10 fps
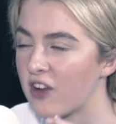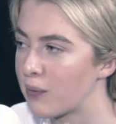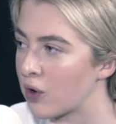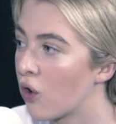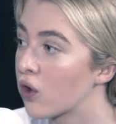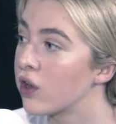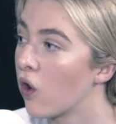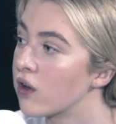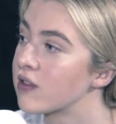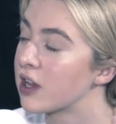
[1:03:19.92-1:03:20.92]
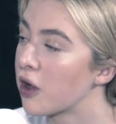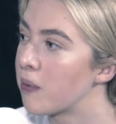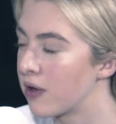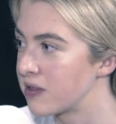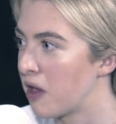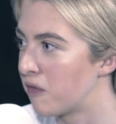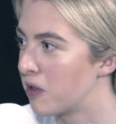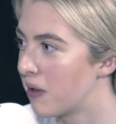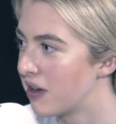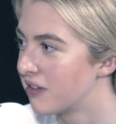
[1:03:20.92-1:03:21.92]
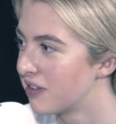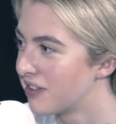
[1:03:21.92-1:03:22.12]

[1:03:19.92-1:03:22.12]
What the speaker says: Flaming Hot can honestly go put itself in the bin.